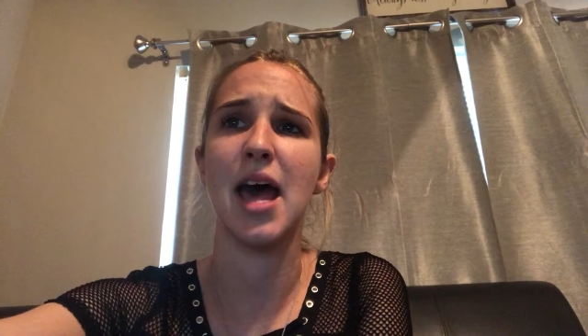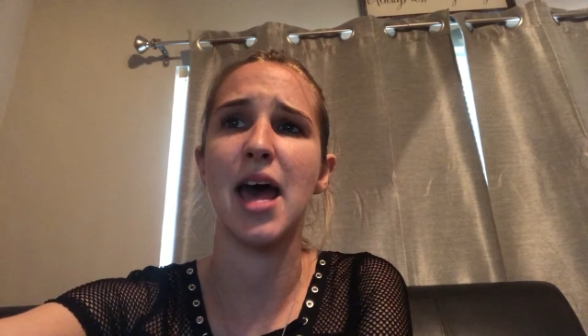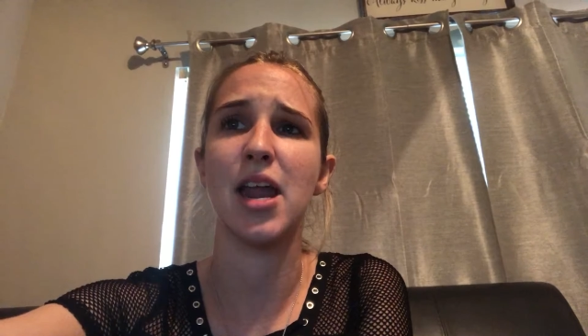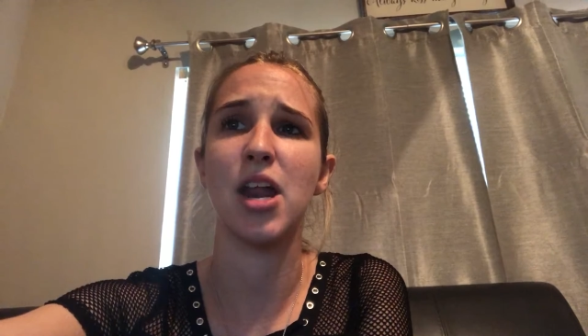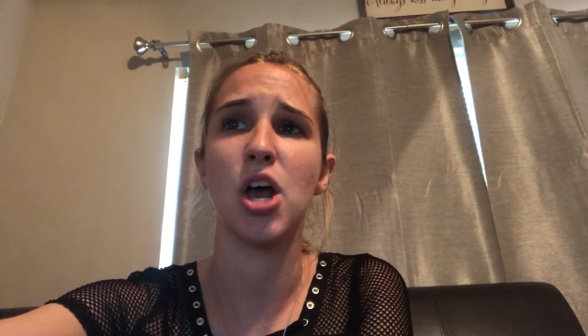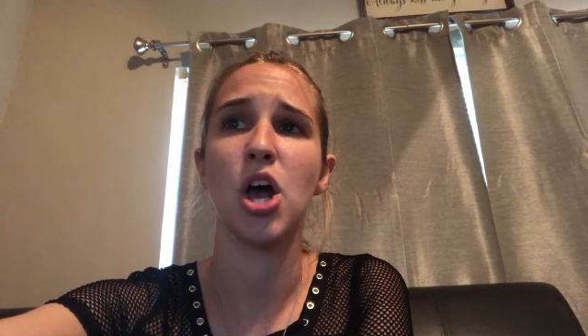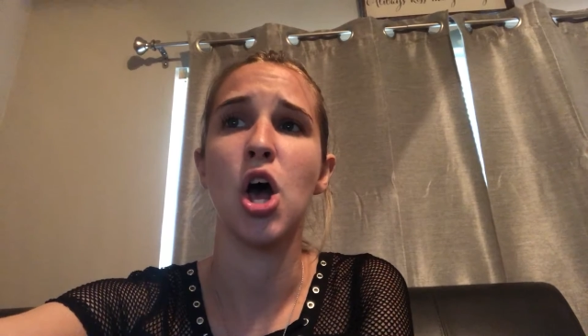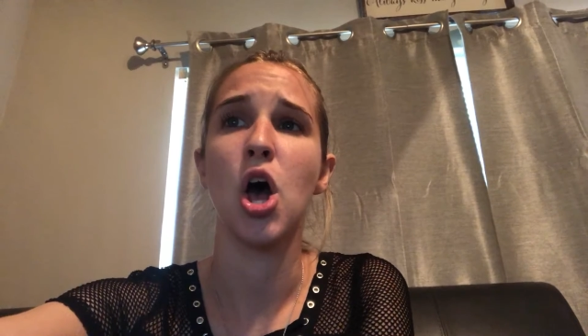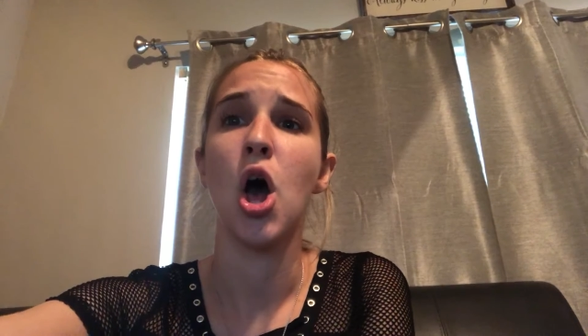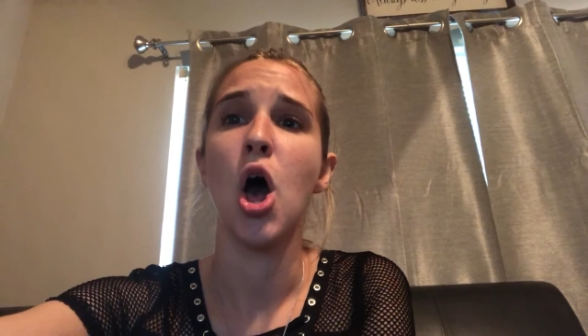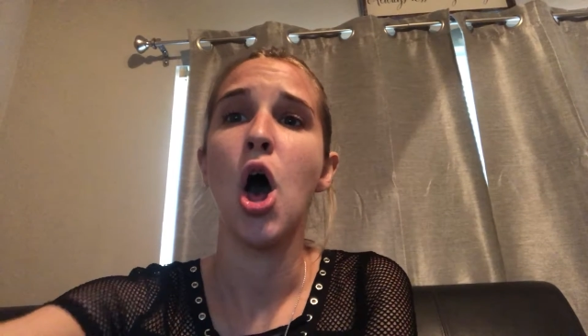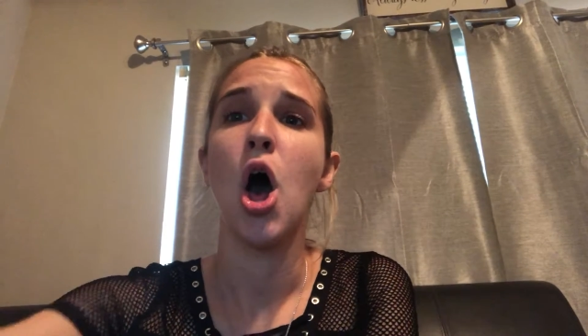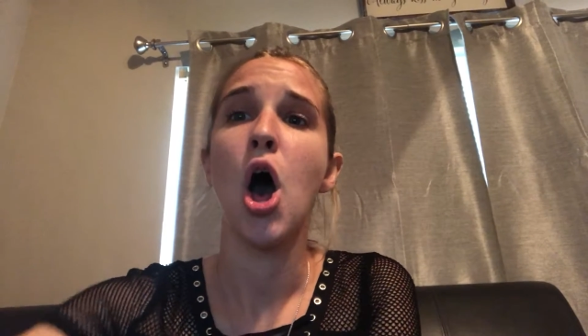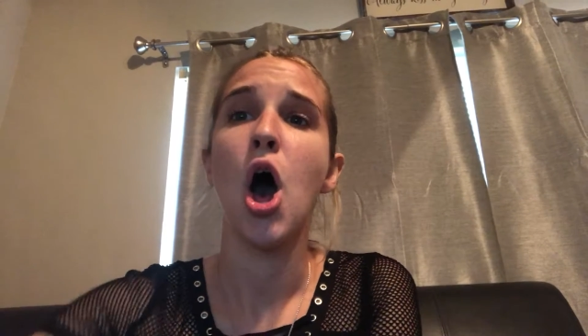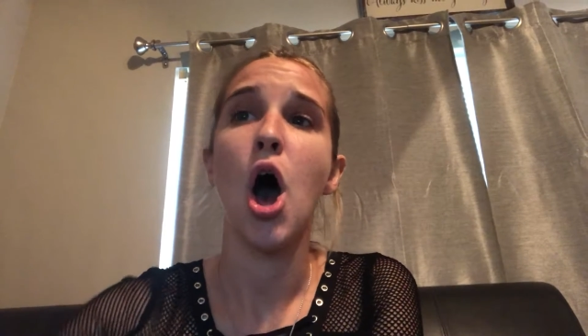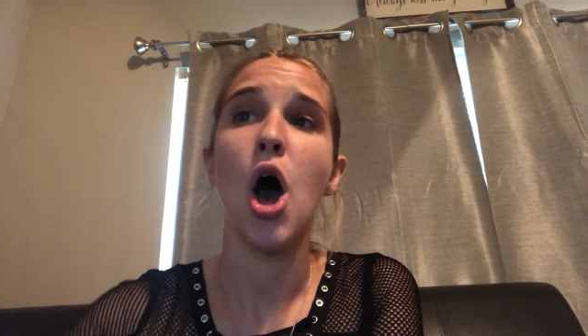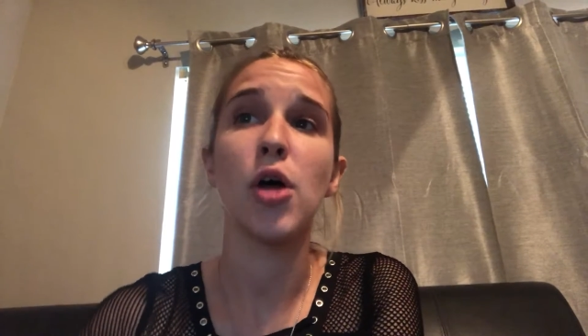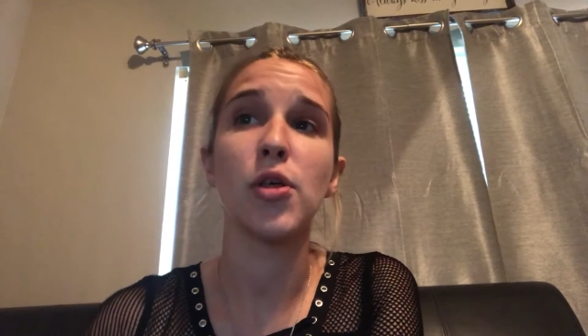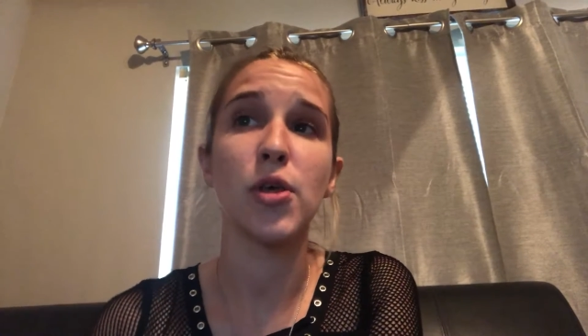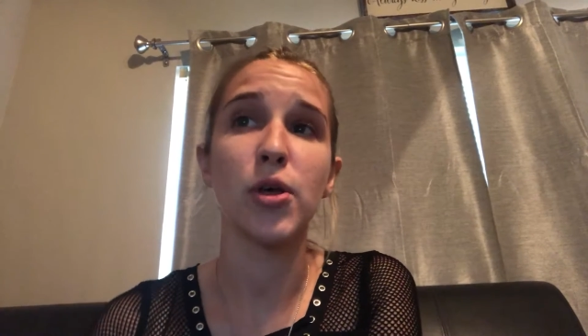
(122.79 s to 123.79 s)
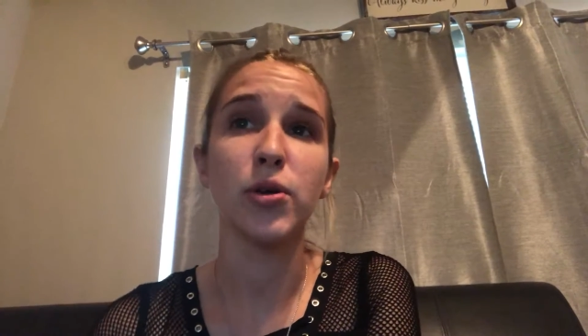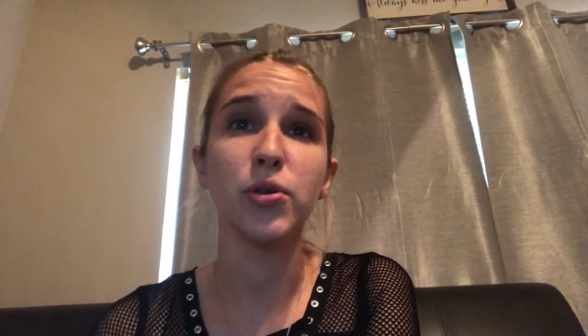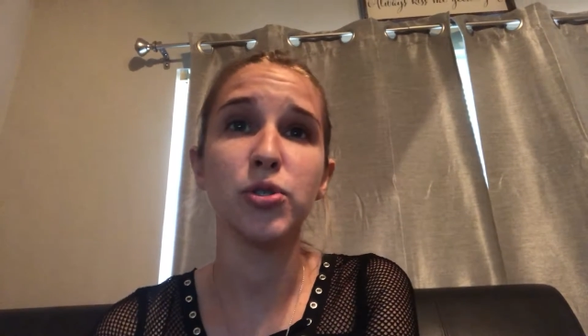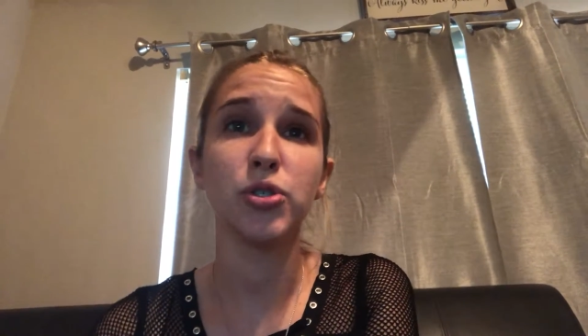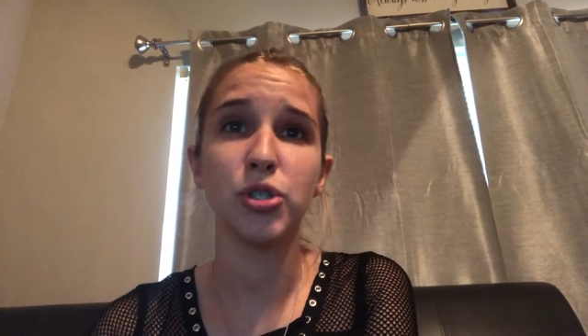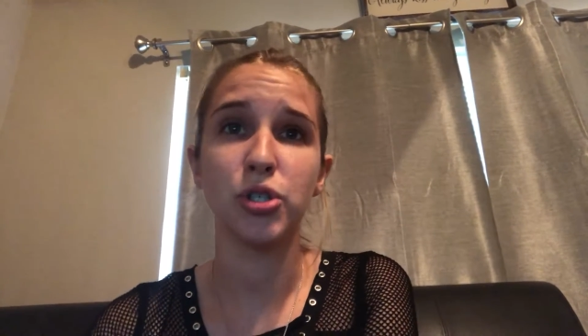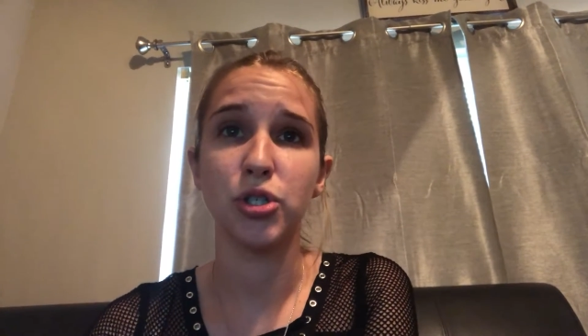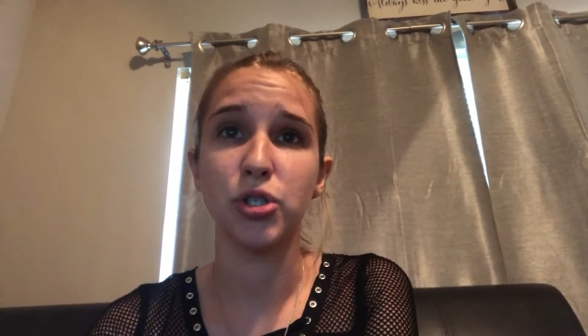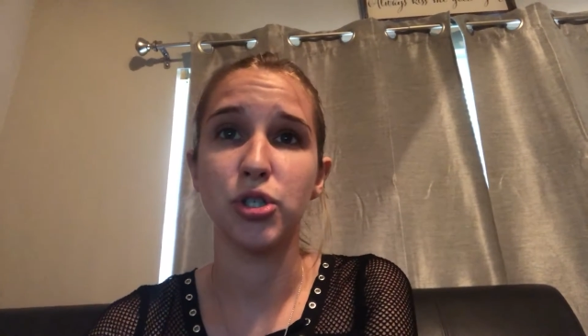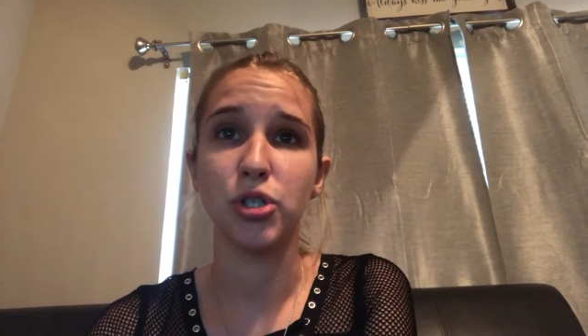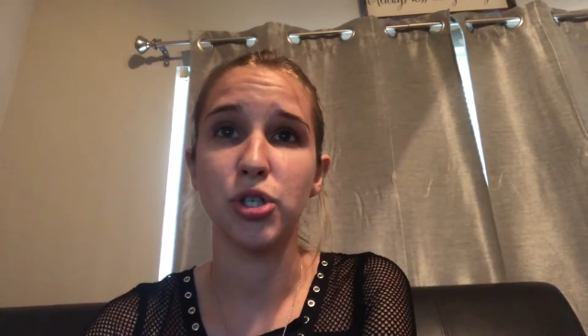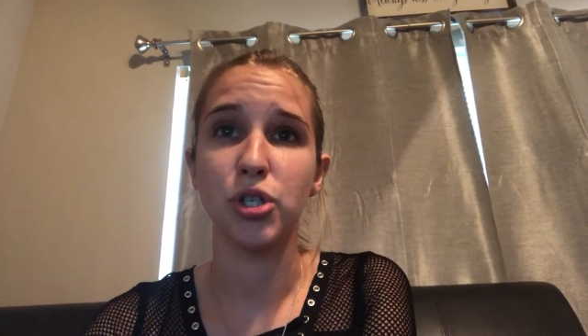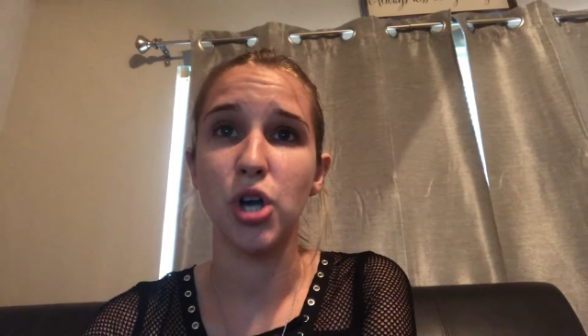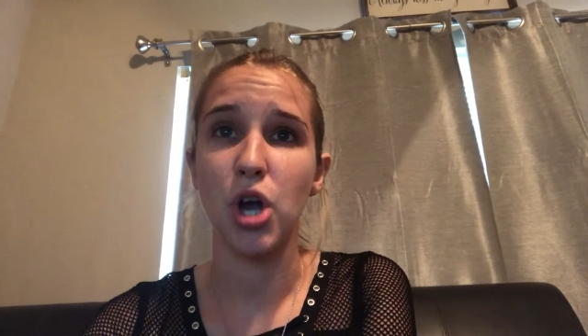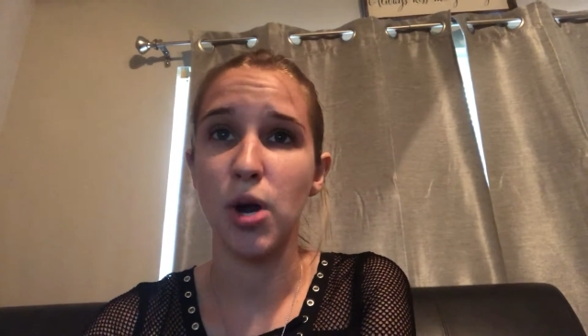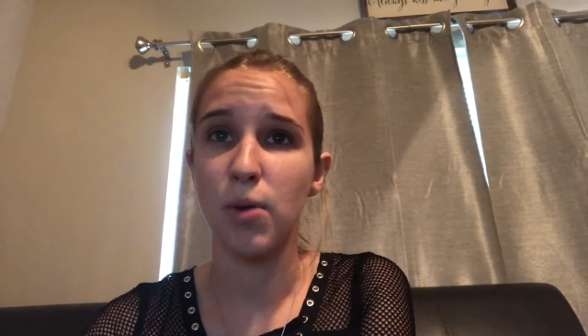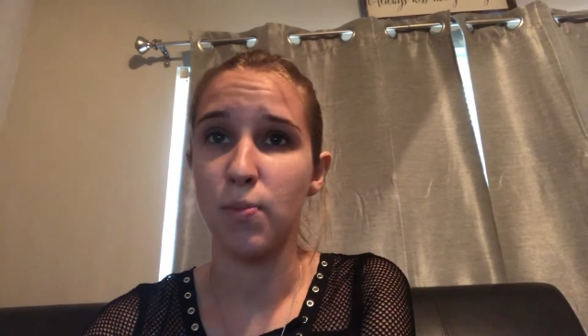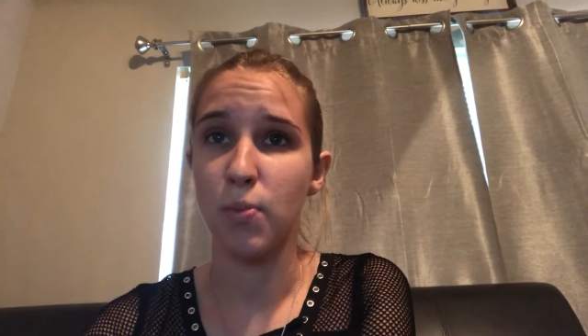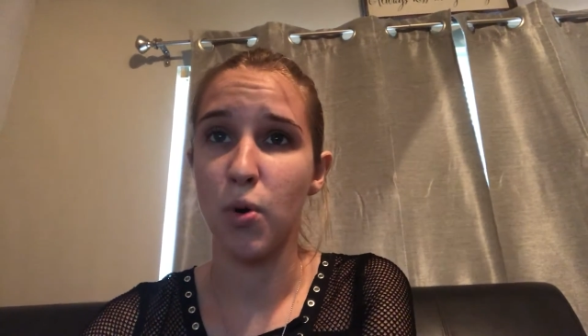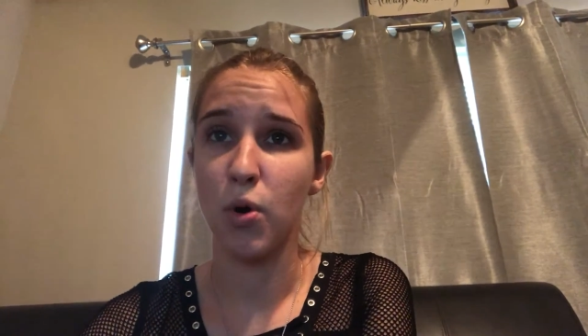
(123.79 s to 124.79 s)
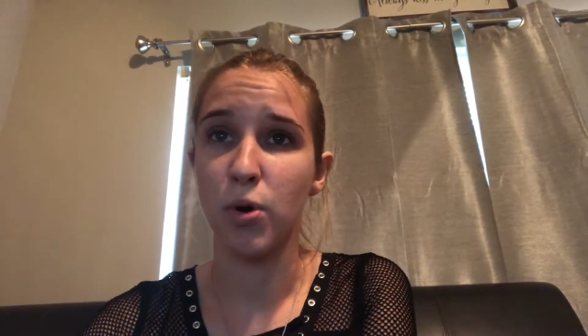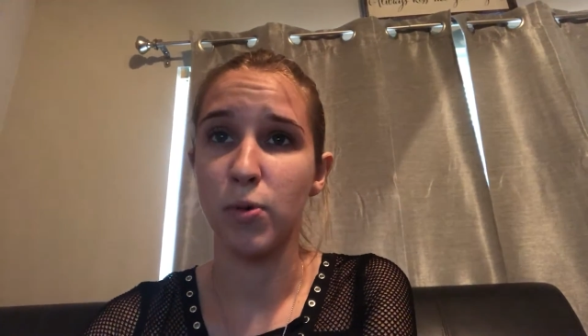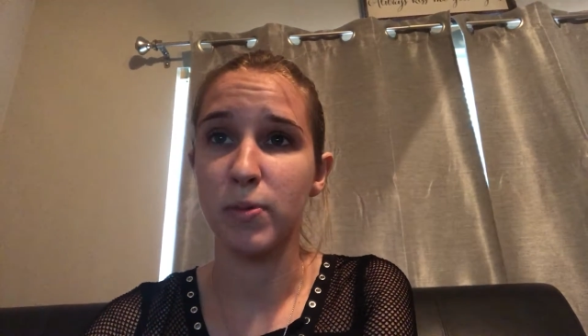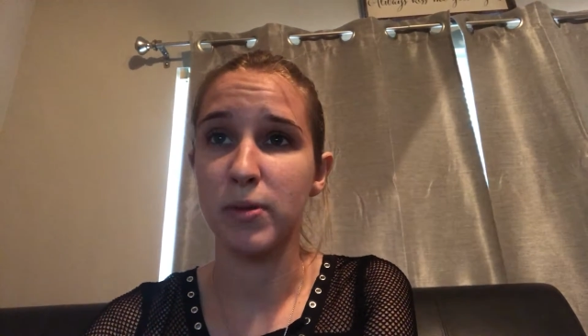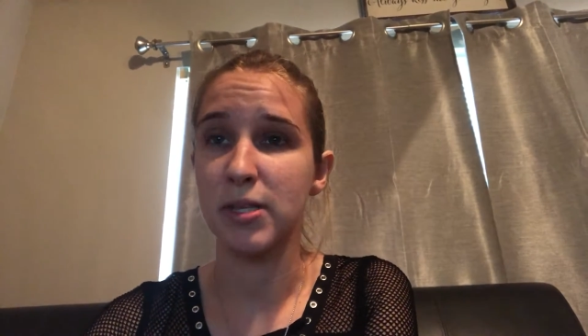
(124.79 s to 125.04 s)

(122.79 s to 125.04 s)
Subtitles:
that, although children are born